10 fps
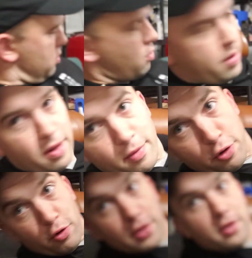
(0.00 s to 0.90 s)
Oh man, my
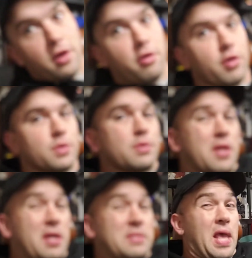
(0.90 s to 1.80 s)
door's stuck in Christmas
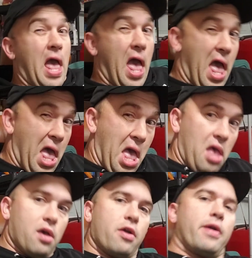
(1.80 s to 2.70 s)
lights.
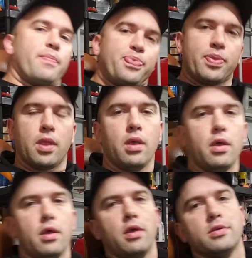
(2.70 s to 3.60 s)
Alright,
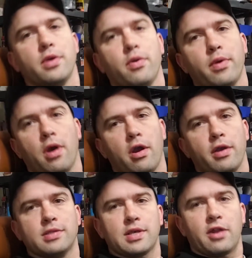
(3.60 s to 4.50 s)
so here we are
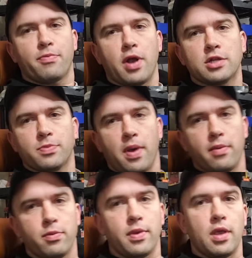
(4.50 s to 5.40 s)
inside of Project
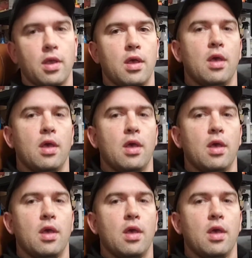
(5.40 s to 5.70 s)
Bobby B.